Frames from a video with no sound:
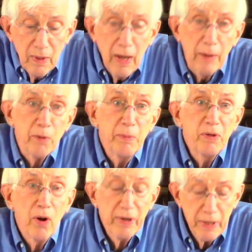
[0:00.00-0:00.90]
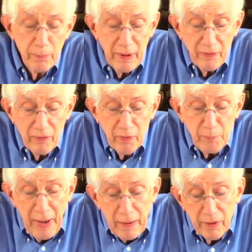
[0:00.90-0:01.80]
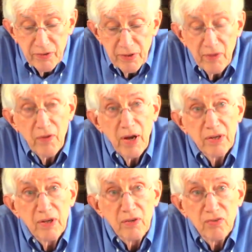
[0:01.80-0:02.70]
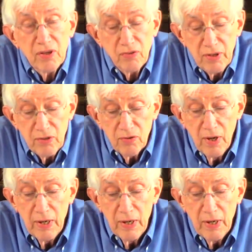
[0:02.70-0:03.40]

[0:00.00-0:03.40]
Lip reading: I'm going to be talking about the parish in the 1960s